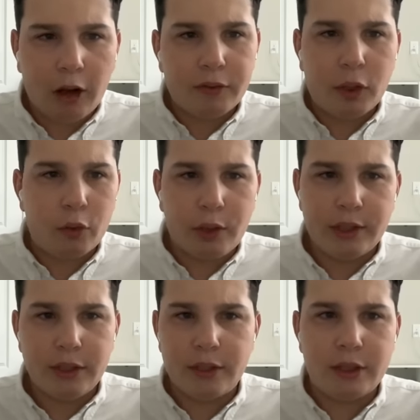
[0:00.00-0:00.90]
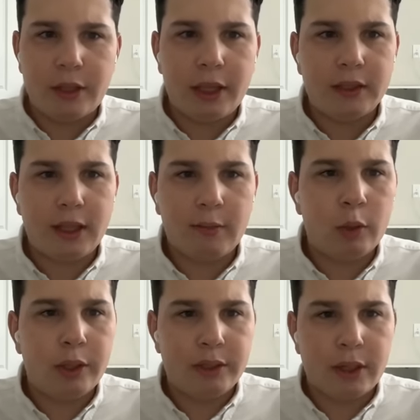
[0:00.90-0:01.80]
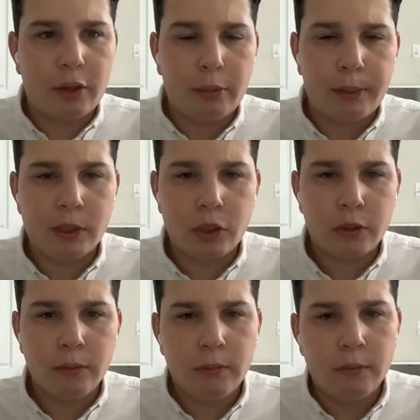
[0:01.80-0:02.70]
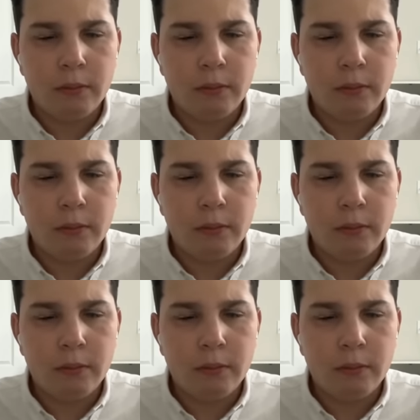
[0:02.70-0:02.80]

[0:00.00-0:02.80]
off to the races and the NCAA is out of the picture.